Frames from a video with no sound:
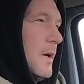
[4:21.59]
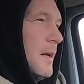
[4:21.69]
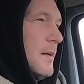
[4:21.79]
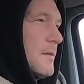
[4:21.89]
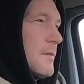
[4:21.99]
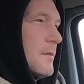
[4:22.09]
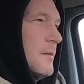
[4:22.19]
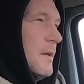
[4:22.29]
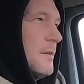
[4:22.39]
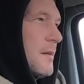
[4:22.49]
And it's
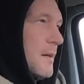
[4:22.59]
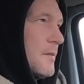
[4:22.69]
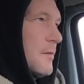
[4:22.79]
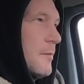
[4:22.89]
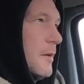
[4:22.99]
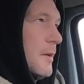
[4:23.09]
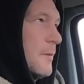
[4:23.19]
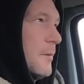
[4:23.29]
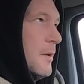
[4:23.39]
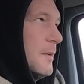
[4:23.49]
intensifying
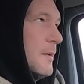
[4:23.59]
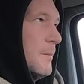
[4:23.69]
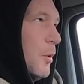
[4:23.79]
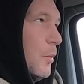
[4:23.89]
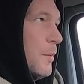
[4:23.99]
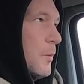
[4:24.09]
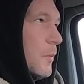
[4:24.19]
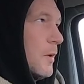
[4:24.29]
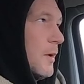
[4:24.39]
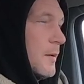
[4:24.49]
rain. I'm hoping
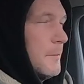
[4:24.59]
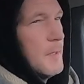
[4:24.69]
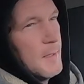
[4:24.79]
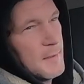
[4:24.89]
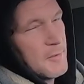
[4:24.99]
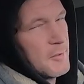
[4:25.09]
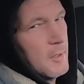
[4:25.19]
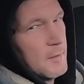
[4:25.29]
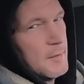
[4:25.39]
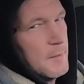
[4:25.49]
we're not going to be like
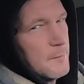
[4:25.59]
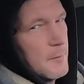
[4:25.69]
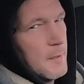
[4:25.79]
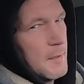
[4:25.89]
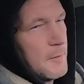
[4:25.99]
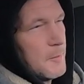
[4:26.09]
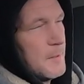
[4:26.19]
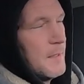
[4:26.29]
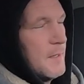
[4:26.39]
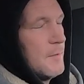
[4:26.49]
socked in for like three
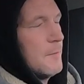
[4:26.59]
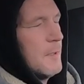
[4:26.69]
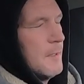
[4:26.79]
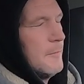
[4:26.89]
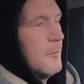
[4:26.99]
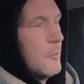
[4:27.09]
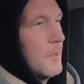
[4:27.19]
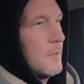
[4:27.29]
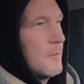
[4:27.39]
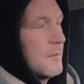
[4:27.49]
days of heavy
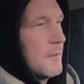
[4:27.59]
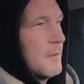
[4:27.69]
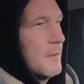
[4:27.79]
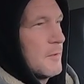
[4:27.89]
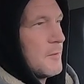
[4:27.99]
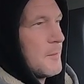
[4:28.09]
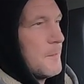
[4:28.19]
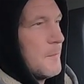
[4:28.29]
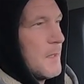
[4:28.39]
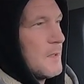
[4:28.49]
rain on the coast.
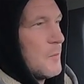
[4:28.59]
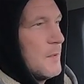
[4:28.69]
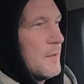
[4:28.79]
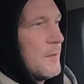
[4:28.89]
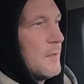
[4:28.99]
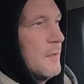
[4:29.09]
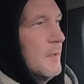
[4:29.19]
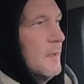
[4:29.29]
That's when it's